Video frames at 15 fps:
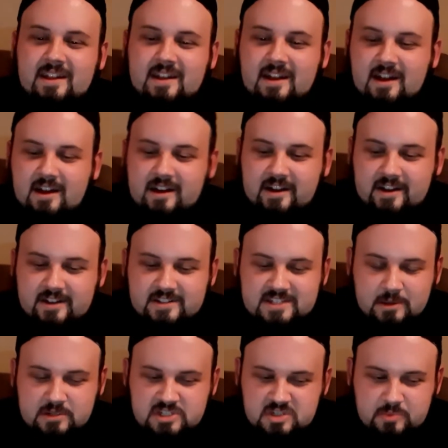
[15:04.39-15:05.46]
So
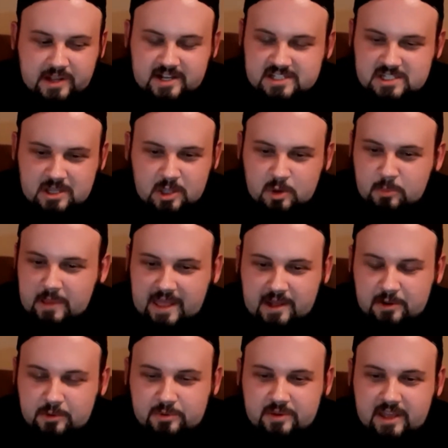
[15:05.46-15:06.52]
it was just like a slow
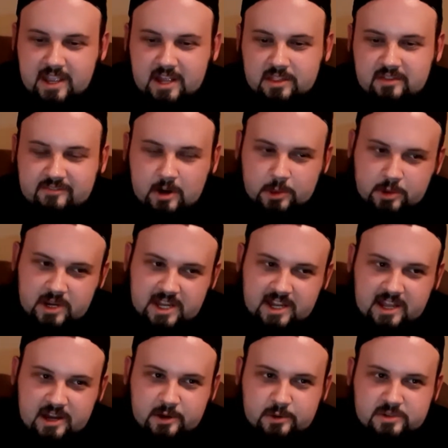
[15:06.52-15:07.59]
battle, and the further he
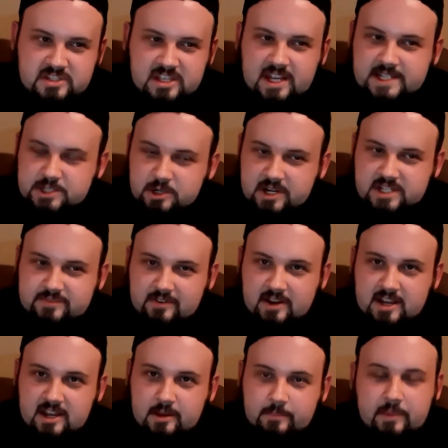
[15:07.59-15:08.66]
goes, the easier it is for
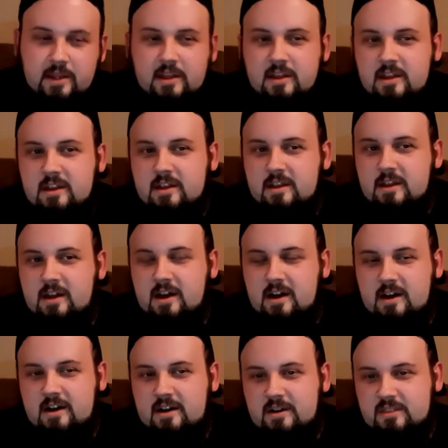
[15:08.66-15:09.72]
him.
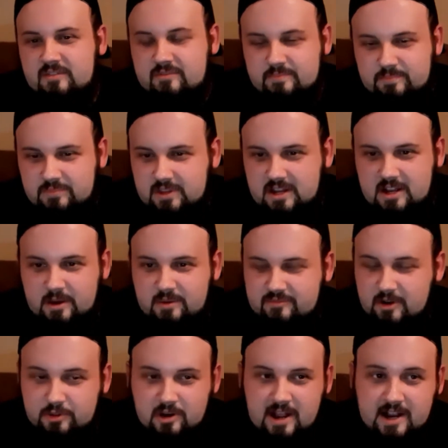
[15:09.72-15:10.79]
The
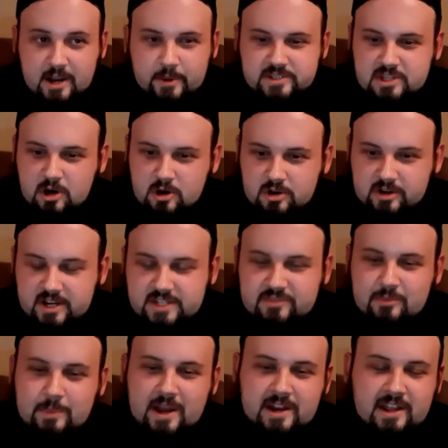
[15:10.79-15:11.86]
further I go, the harder it is
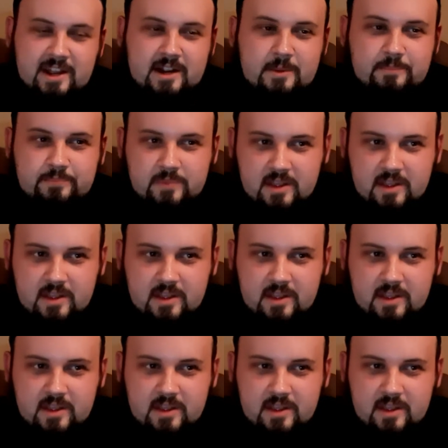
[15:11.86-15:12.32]
for my deck.